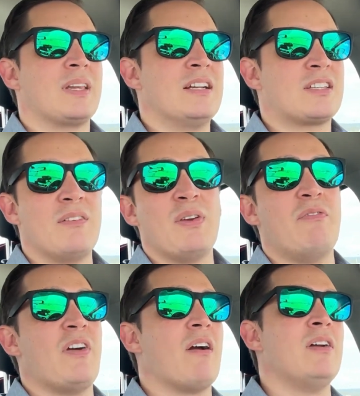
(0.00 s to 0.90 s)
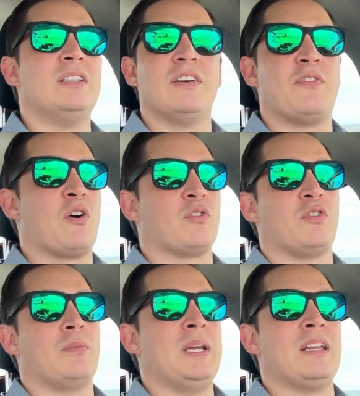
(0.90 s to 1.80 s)
It's going to be very difficult
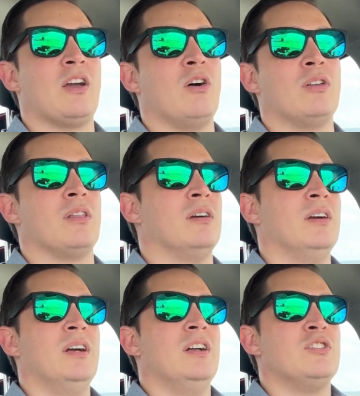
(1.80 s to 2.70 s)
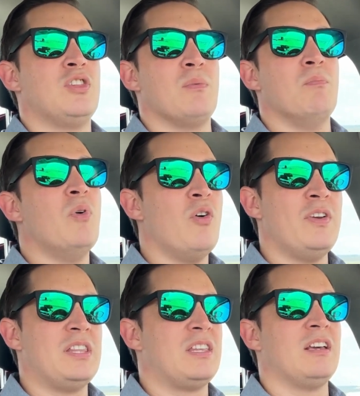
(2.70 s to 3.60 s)
for me to go to the
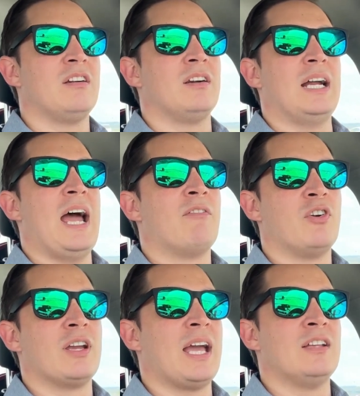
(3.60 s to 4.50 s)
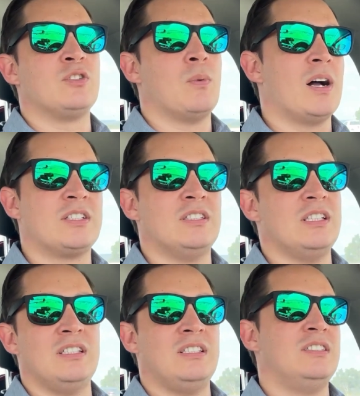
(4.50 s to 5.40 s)
movie theater ever again to watch a
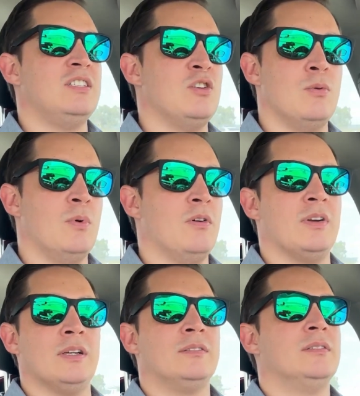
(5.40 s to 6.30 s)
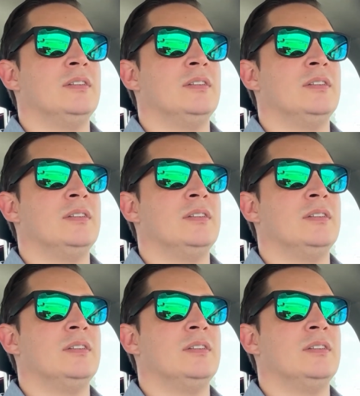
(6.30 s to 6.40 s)
DCCU movie.